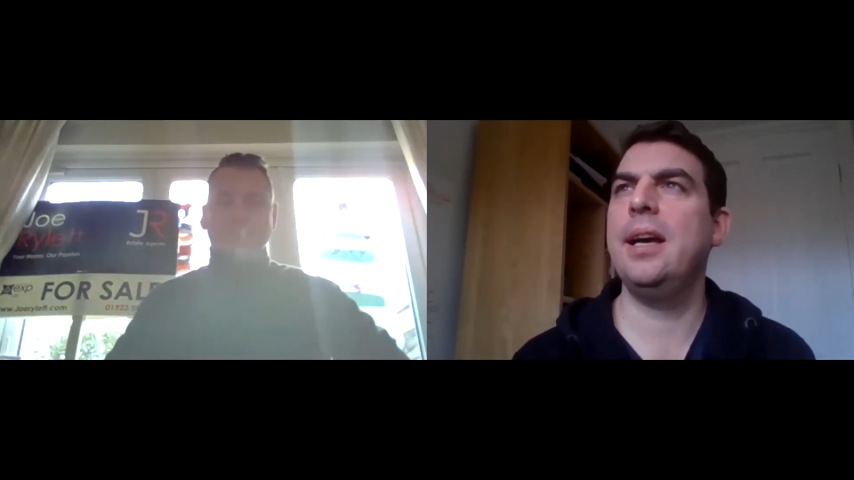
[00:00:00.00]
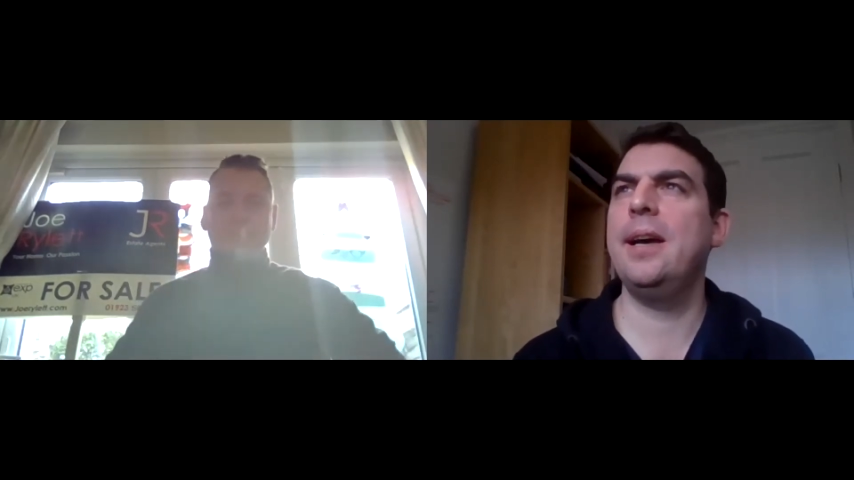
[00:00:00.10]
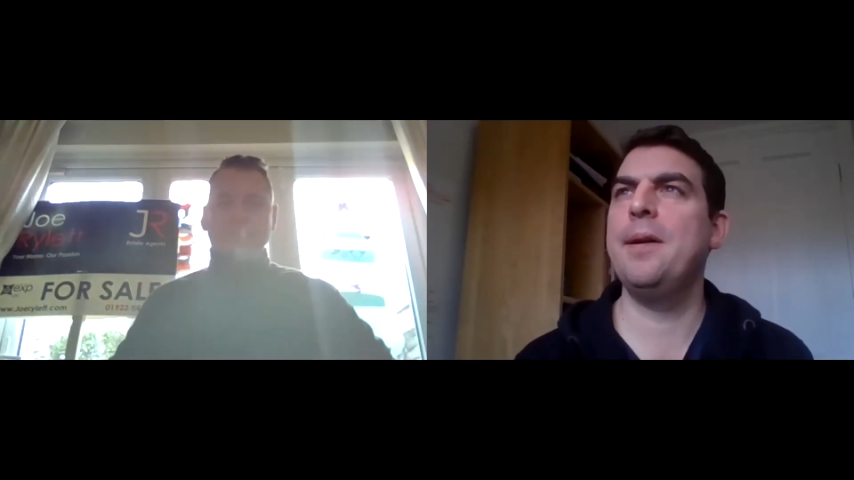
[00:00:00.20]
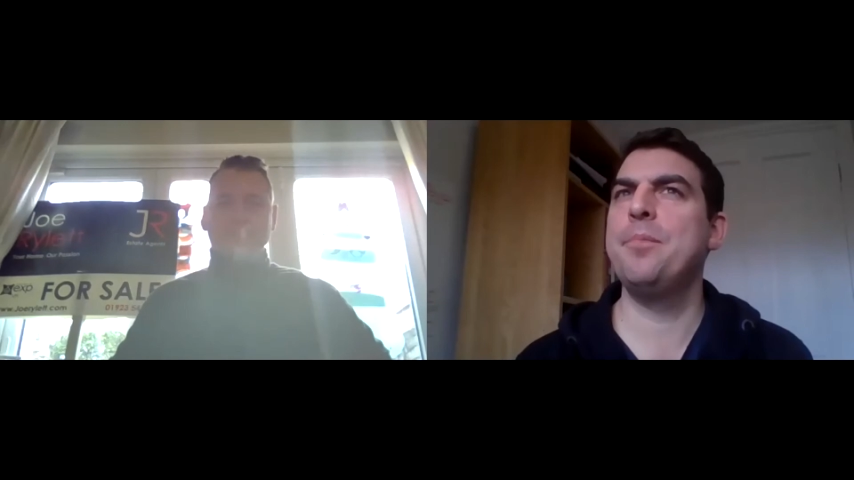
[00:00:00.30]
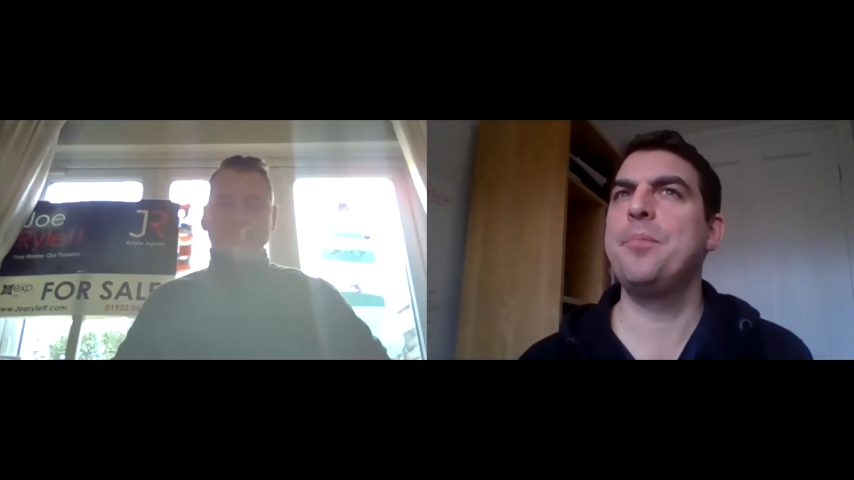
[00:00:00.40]

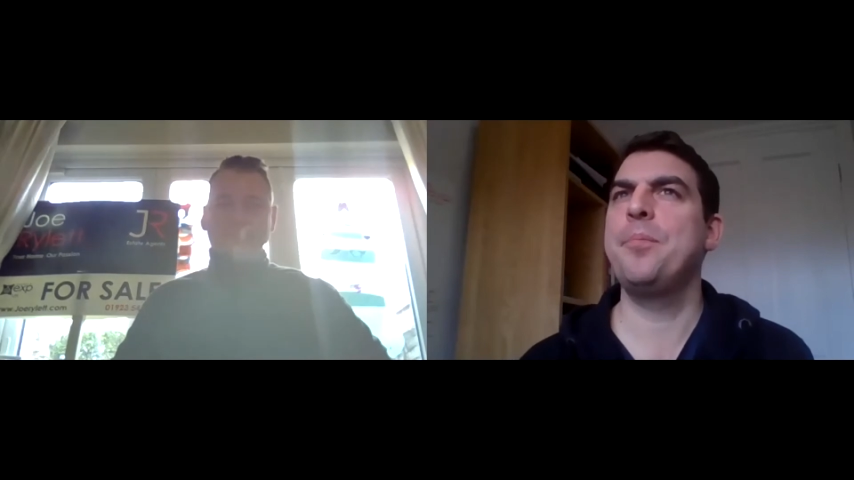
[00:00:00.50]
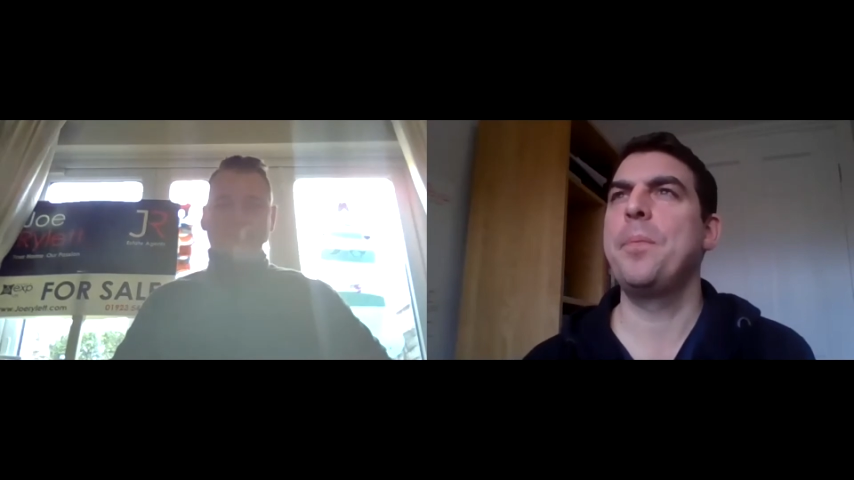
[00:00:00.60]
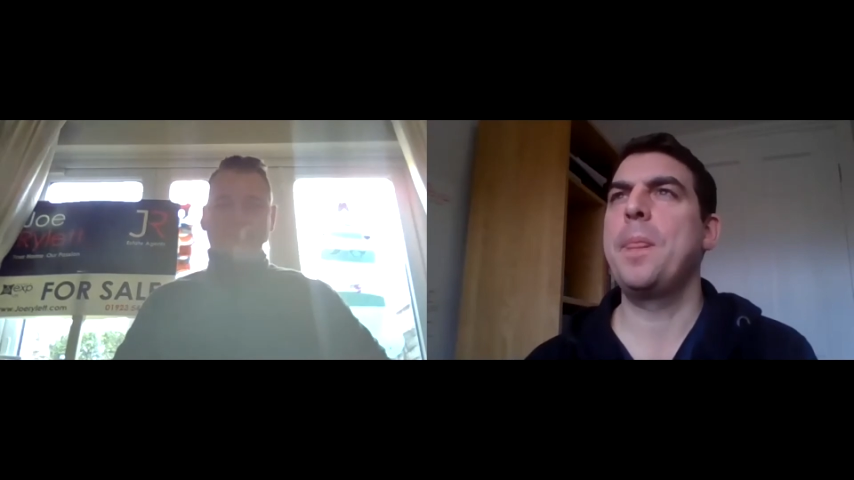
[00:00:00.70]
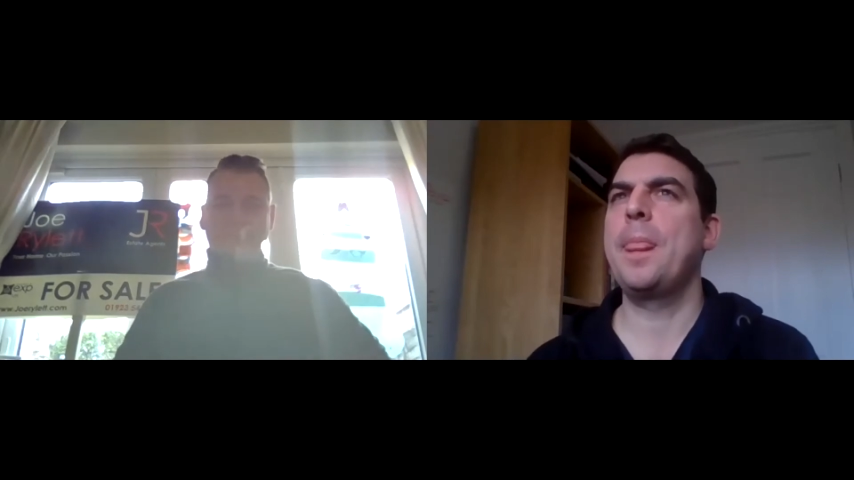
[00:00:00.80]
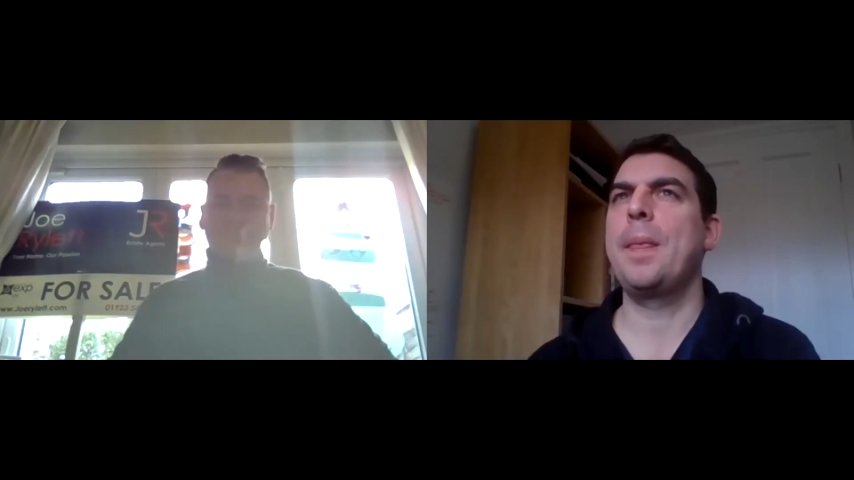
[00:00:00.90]

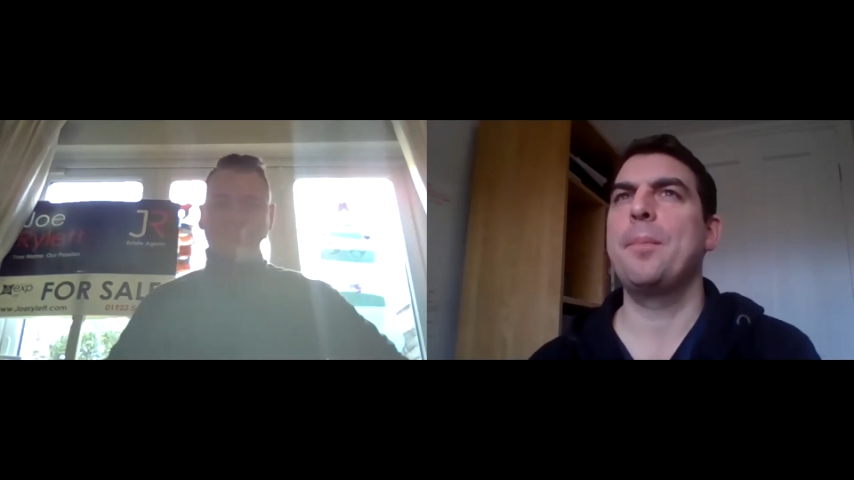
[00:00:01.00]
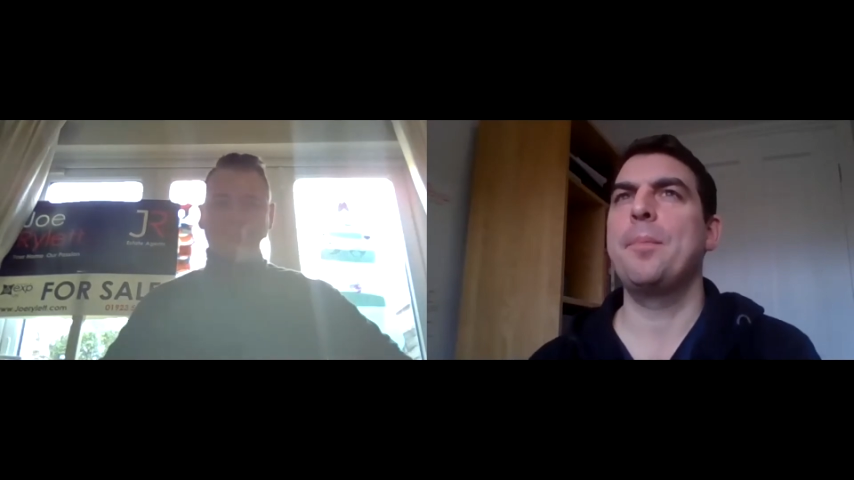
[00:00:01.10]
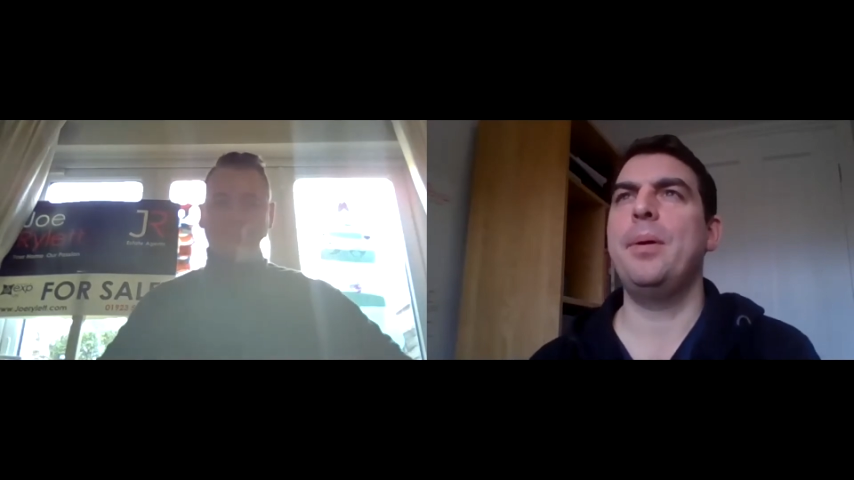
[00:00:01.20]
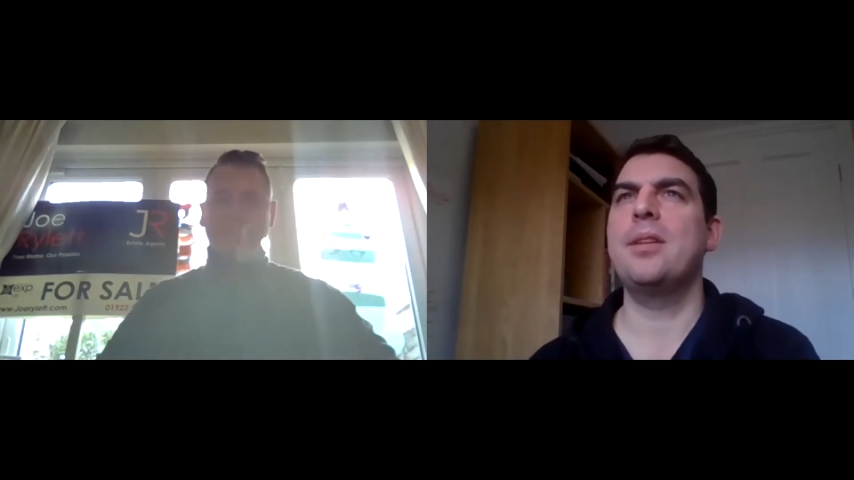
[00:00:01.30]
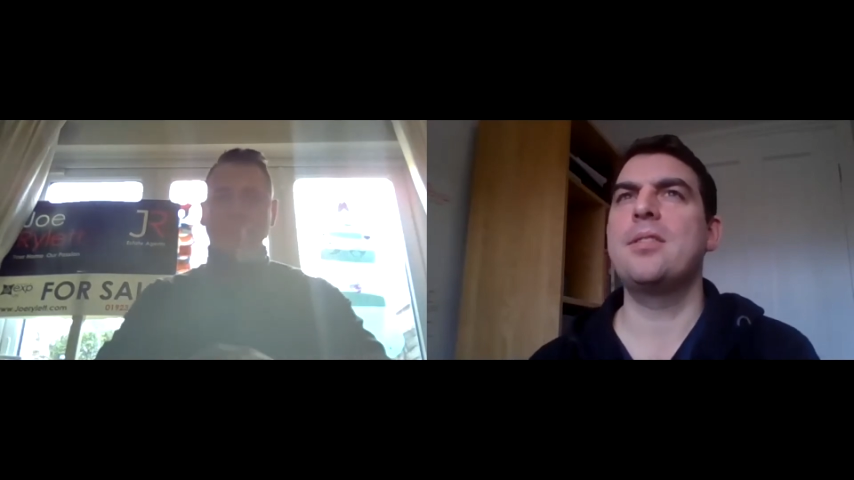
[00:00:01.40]

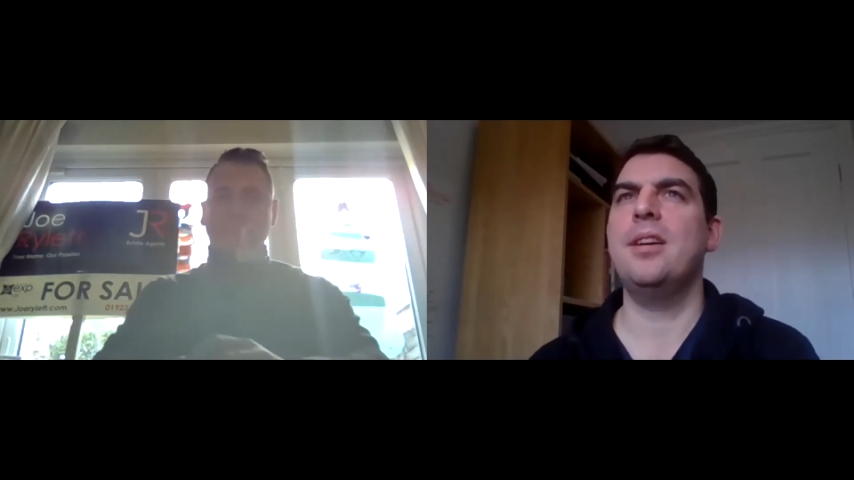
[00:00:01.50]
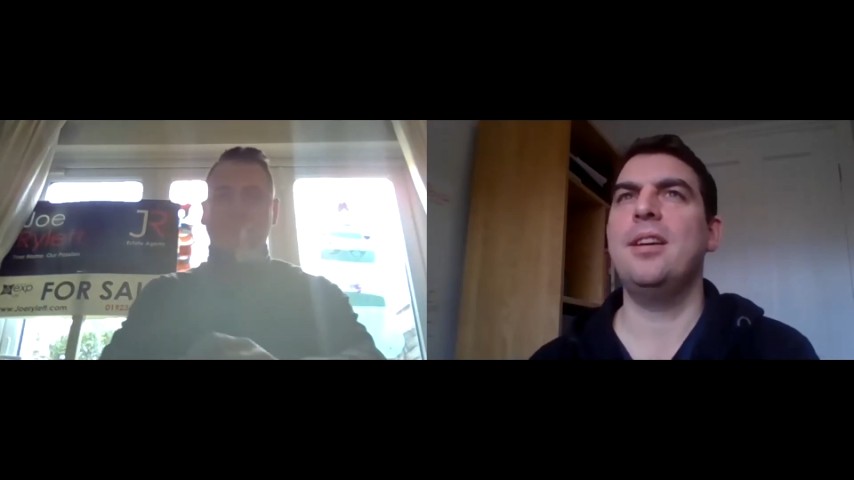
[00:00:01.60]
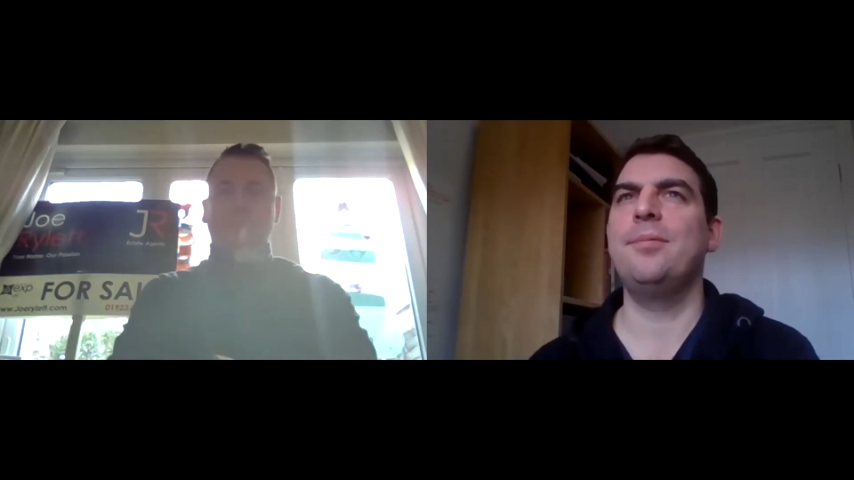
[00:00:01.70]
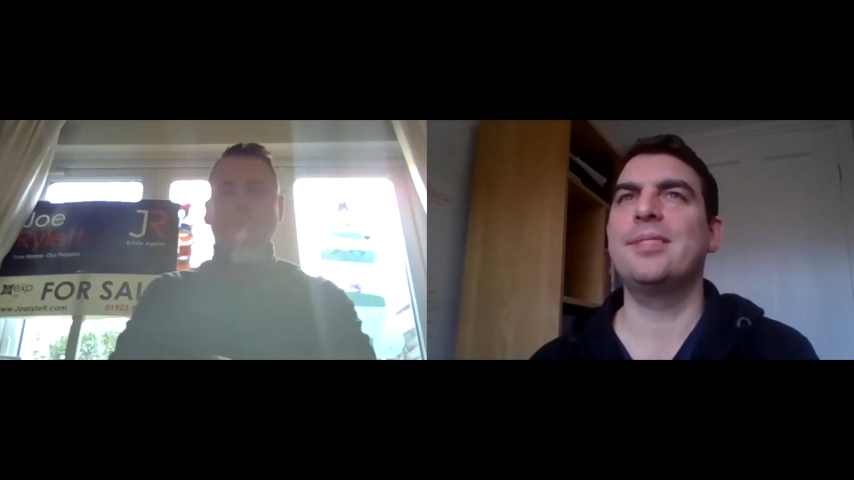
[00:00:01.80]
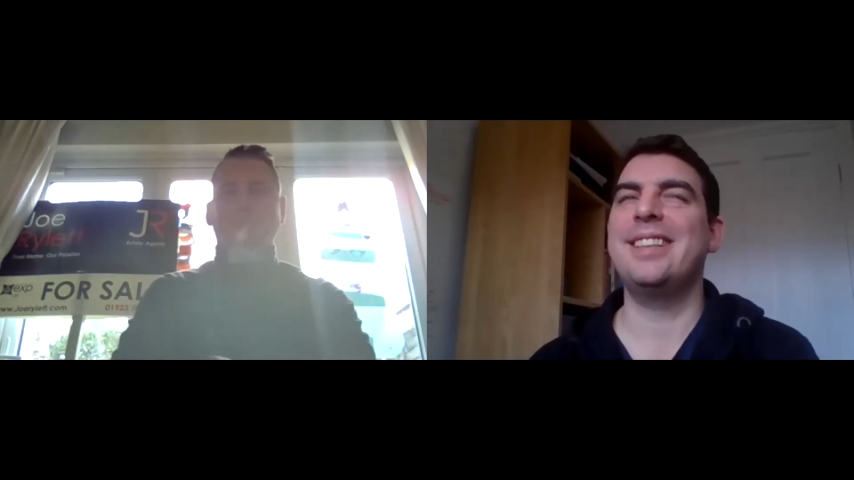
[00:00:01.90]
But
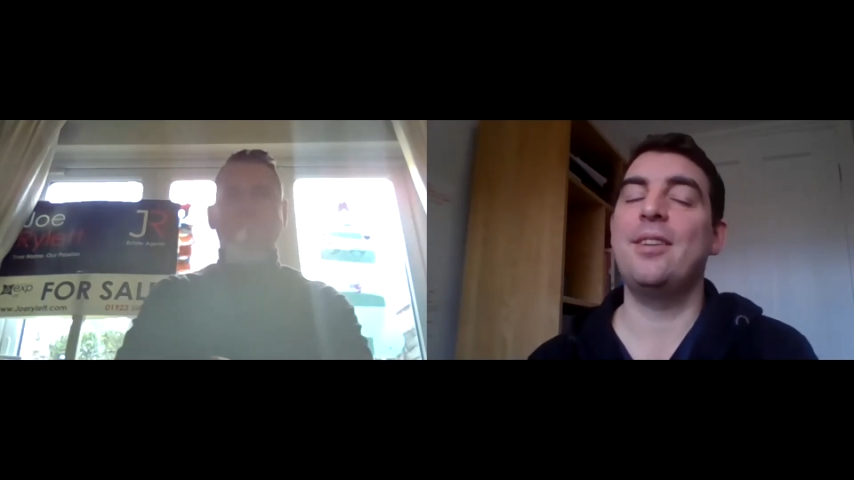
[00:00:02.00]
I've